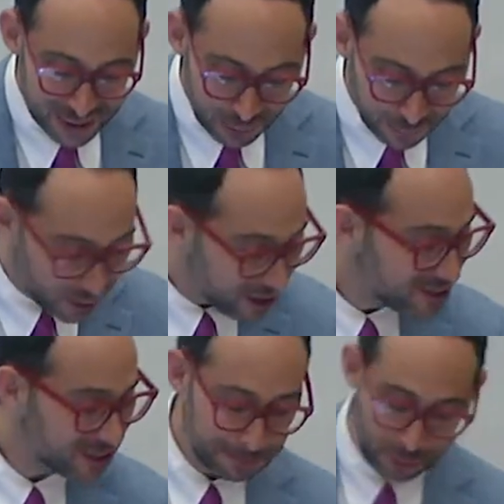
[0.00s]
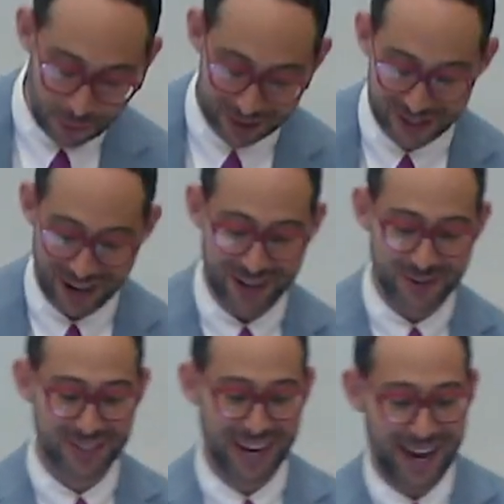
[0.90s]
So first, it's important to
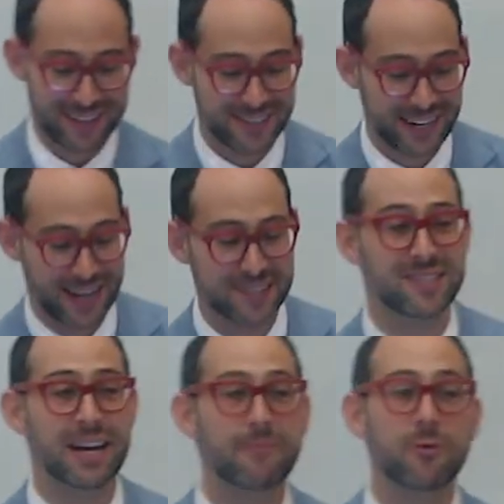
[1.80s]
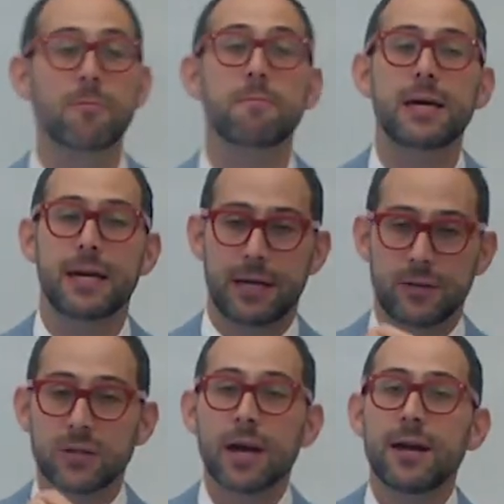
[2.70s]
understand the state has several
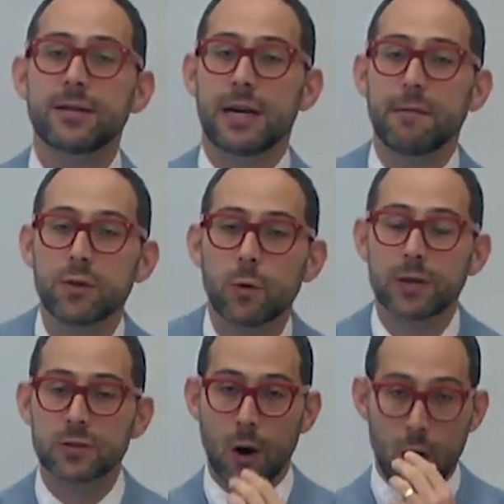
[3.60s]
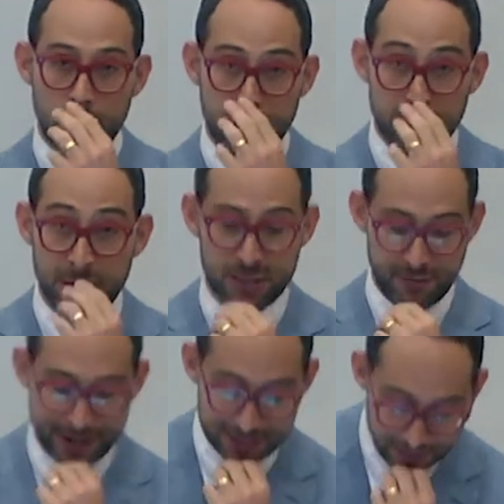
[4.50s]
means to influence our
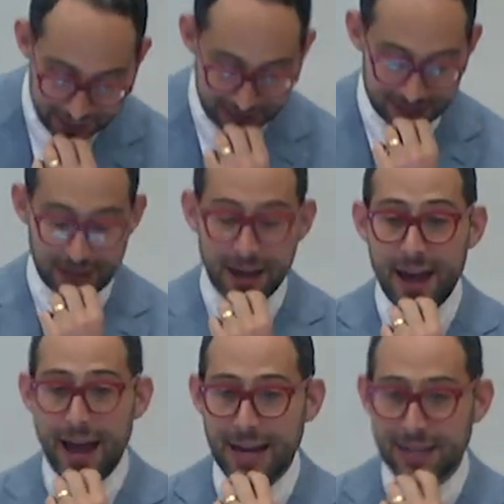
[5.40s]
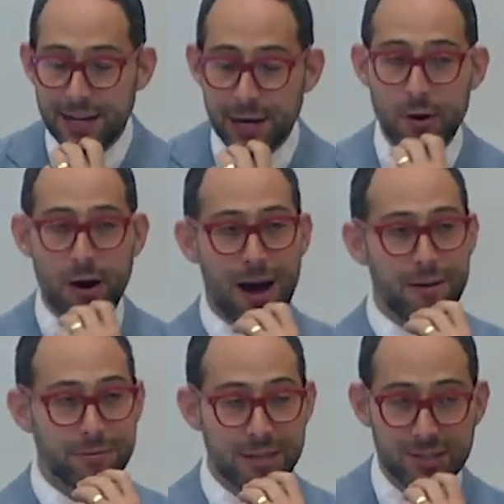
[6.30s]
reproductive activities. And here
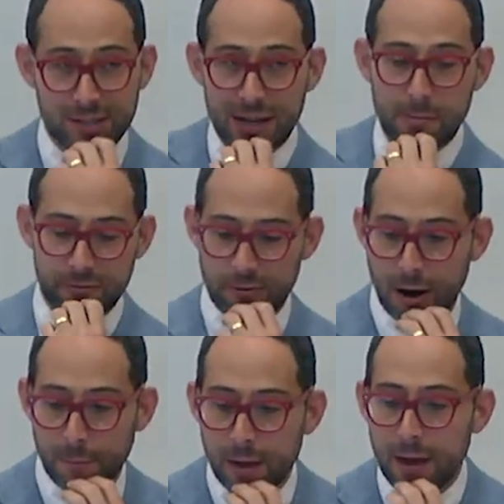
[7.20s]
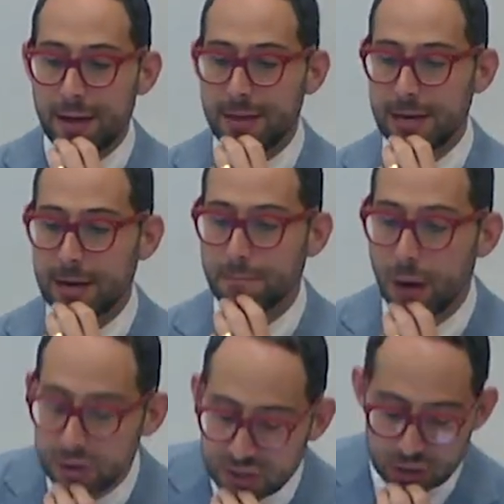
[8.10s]
I've listed them from the
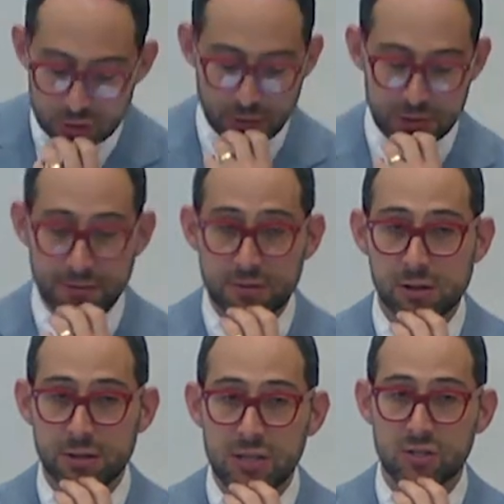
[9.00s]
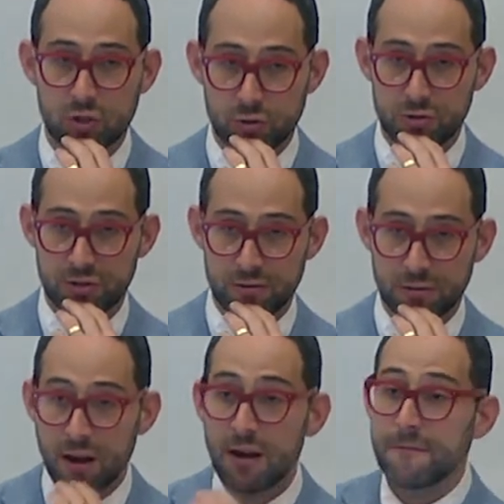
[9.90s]
most intrusive to the least intrusive.
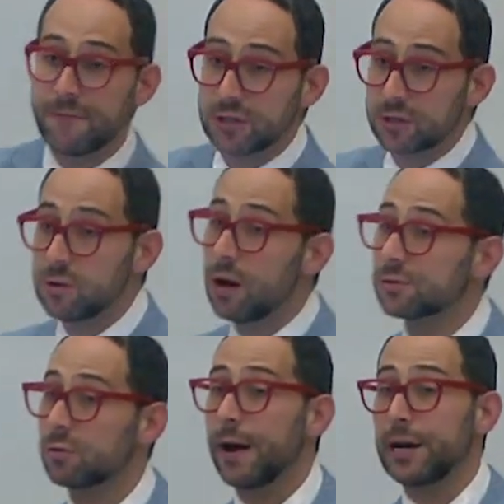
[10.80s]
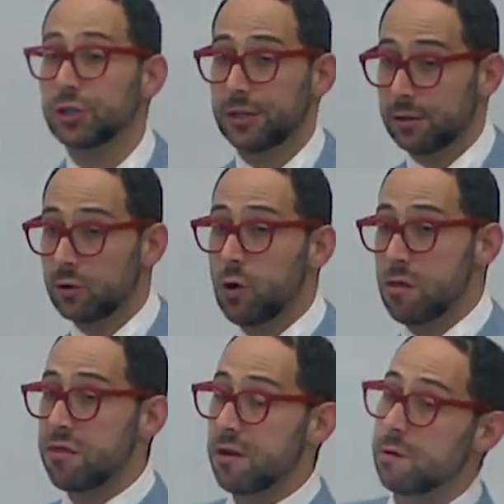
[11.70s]
Physical alteration.
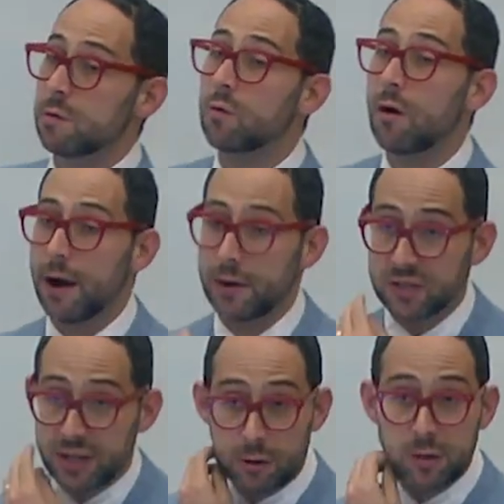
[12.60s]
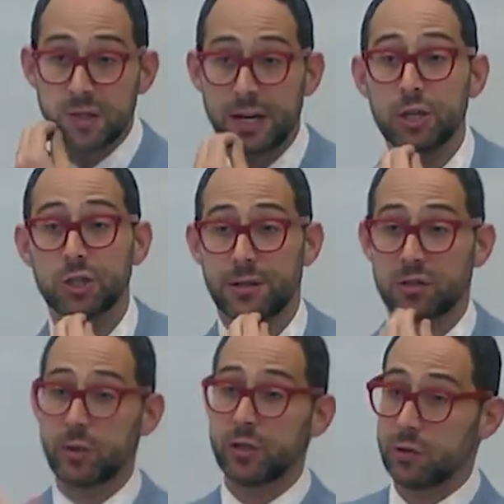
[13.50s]
According to theory, requires sterilization
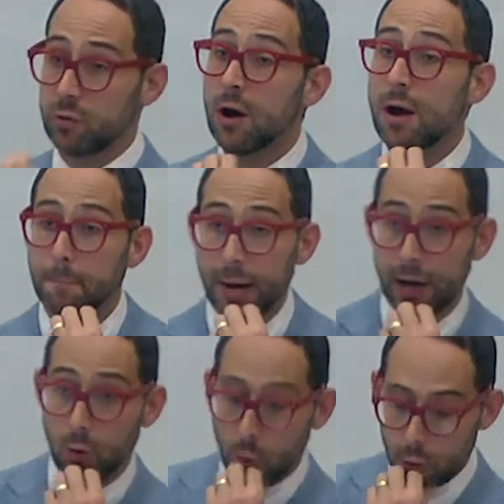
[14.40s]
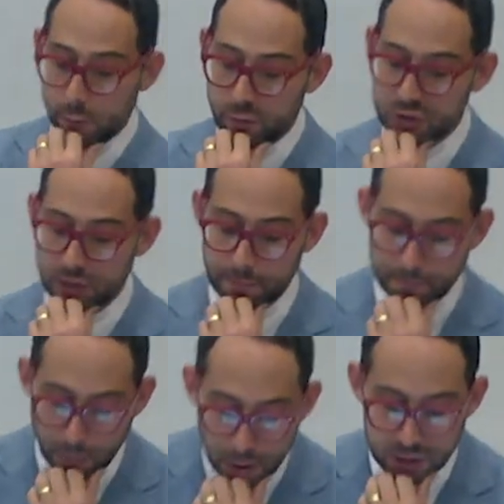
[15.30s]
as we do by order for some
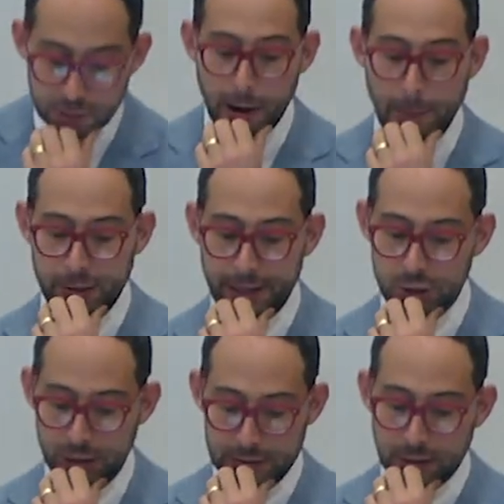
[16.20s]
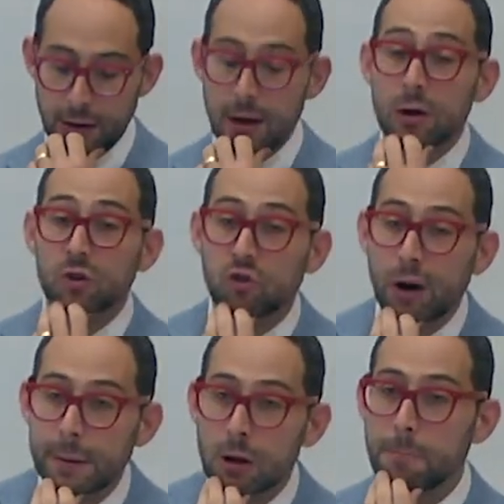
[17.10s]
parts of the population.
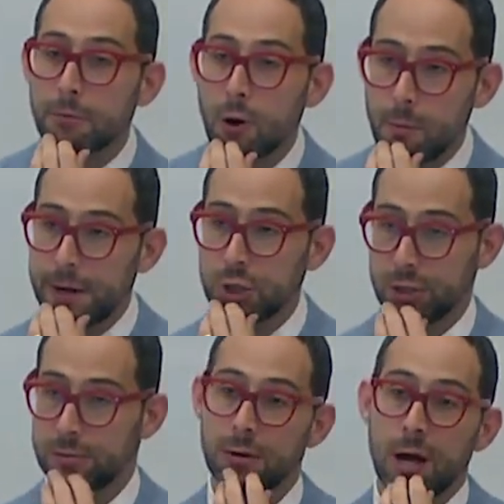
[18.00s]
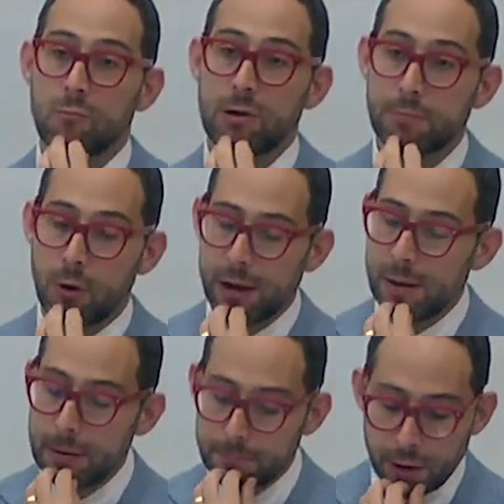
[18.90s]
Criminal prohibition. We
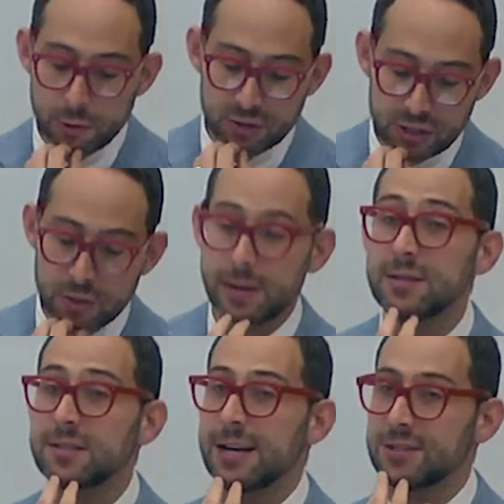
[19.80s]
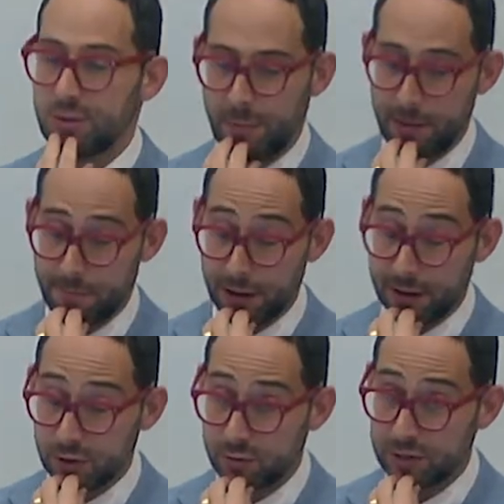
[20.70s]
prohibit brother-sister incest in many
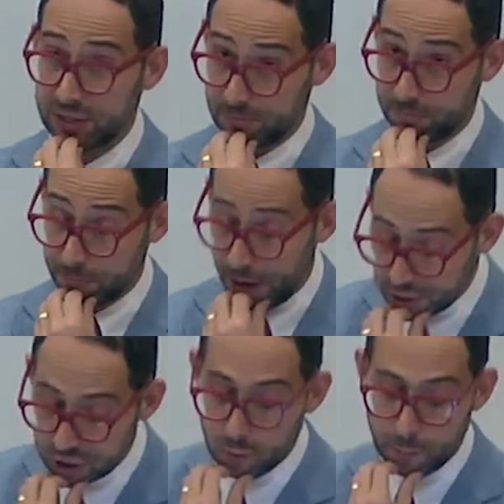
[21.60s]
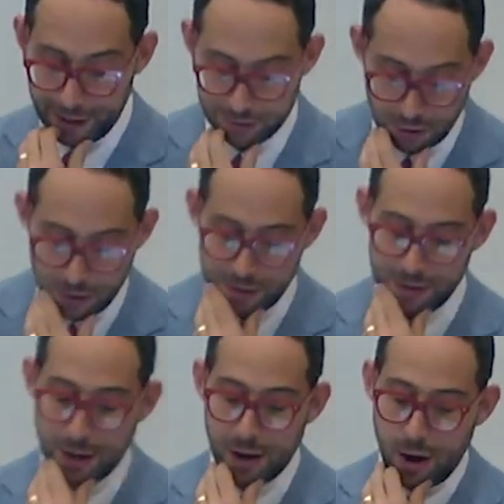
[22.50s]
countries as punishable by
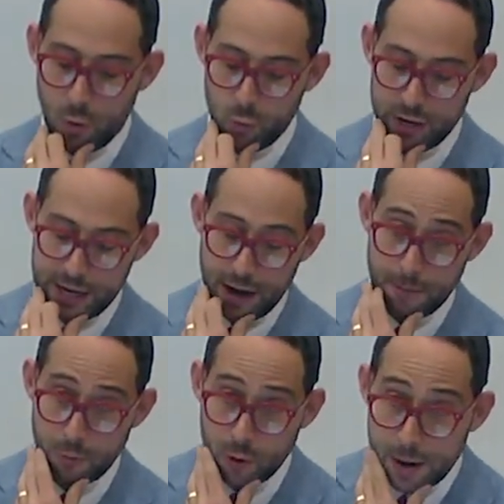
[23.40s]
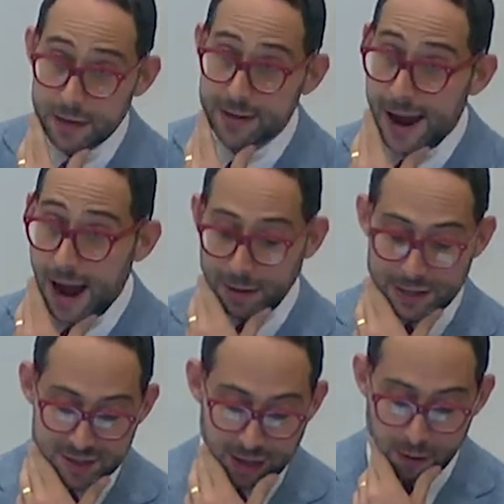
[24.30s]
law. We uh, prohibit
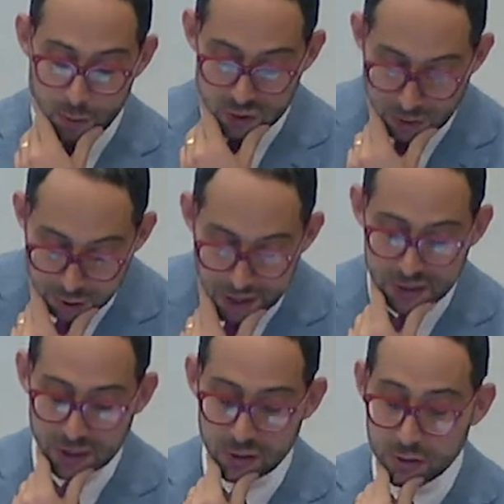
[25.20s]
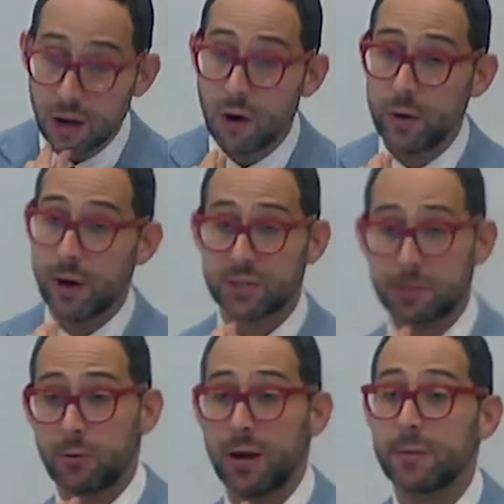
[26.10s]
gamete sale in some places. We
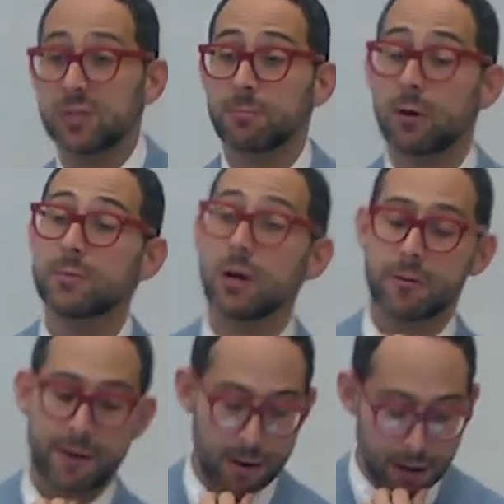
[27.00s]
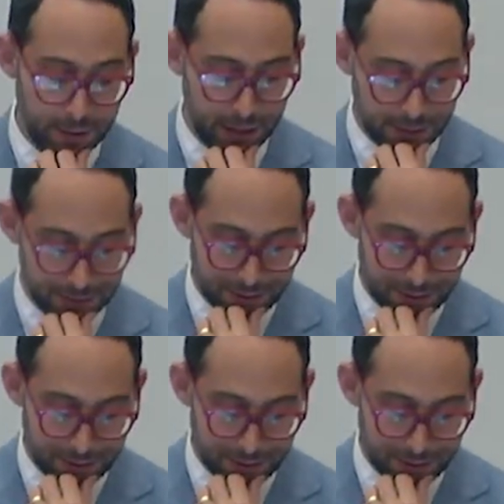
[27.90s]
also prohibit sperm donor anonymity.